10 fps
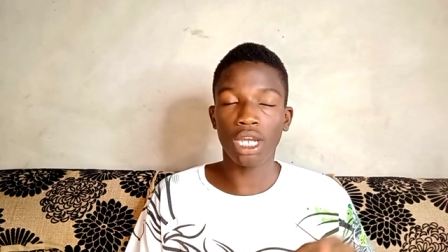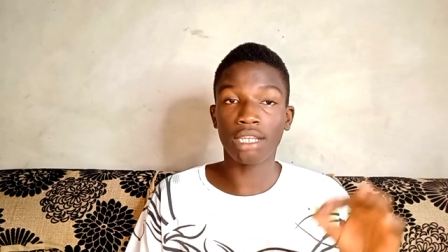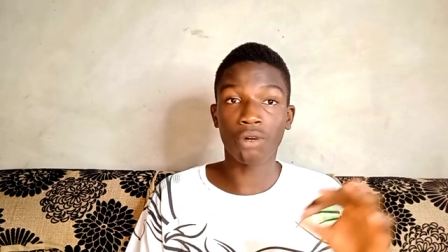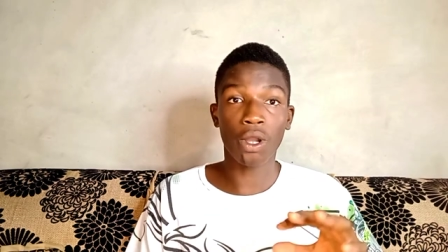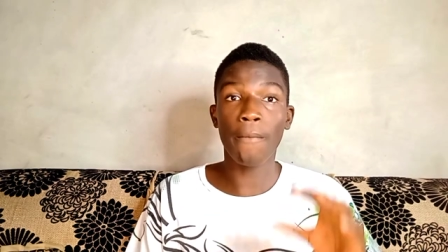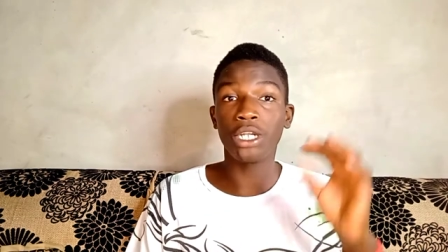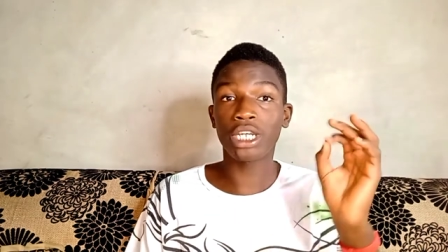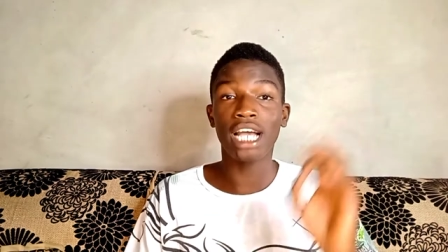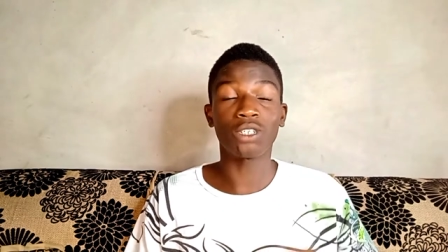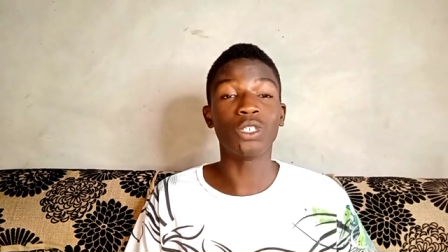I recommend you
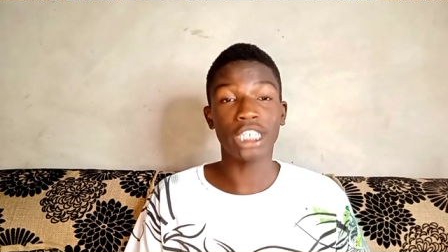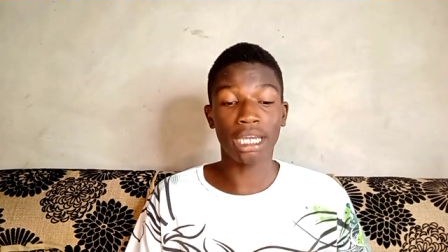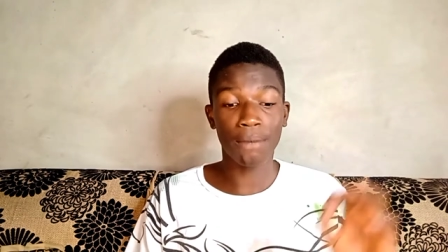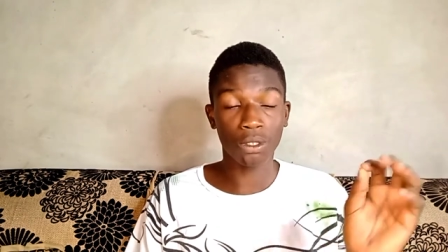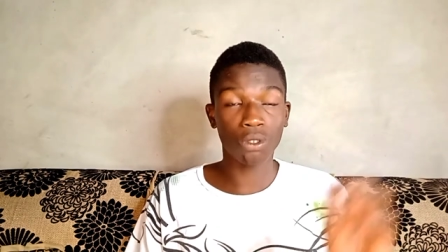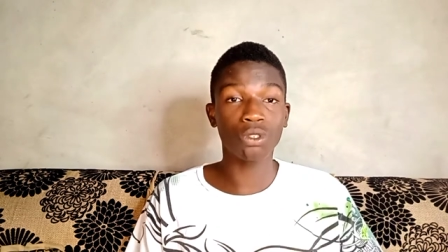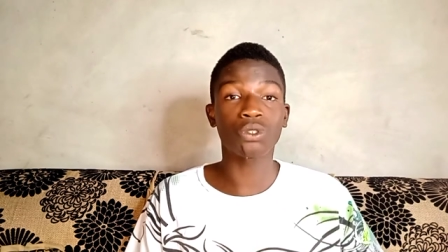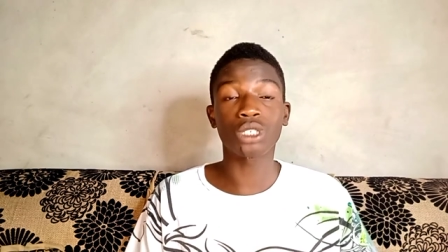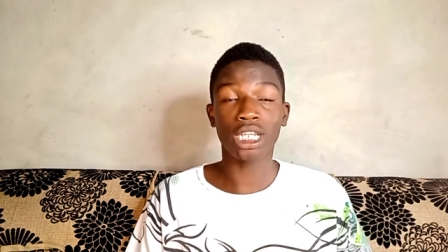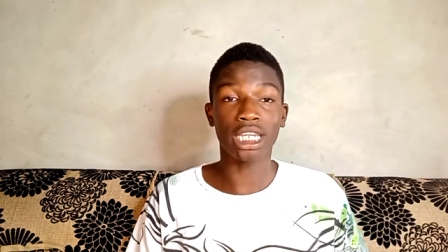guys go check him out through
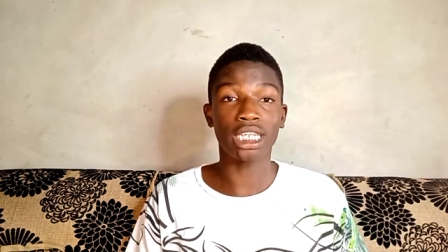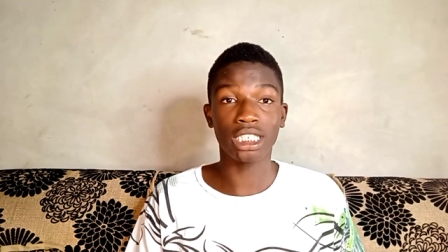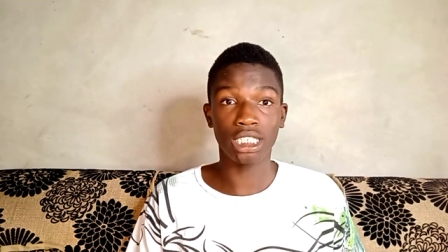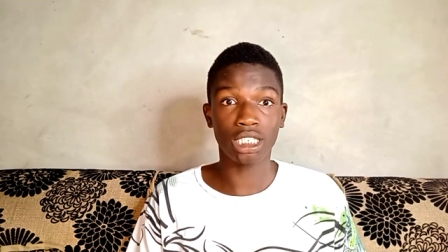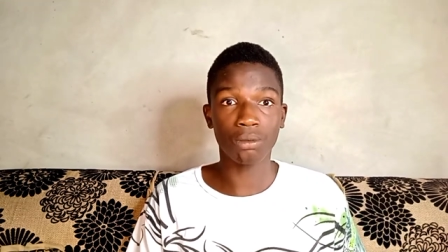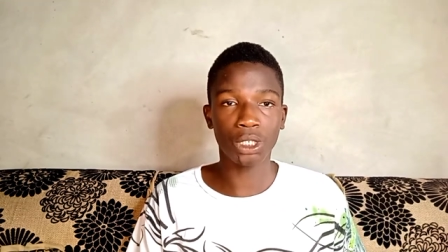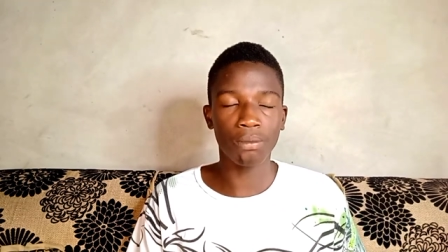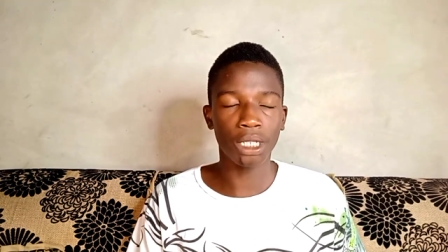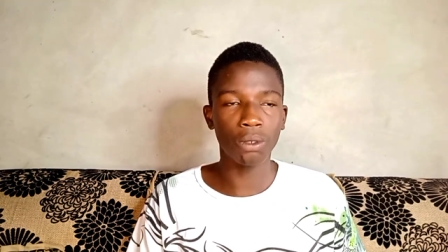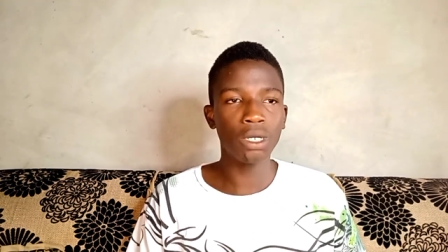the link in the description
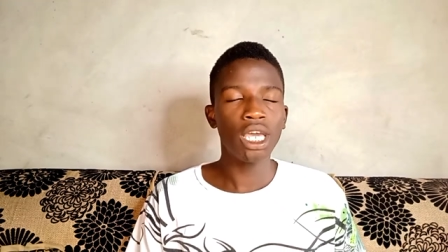below.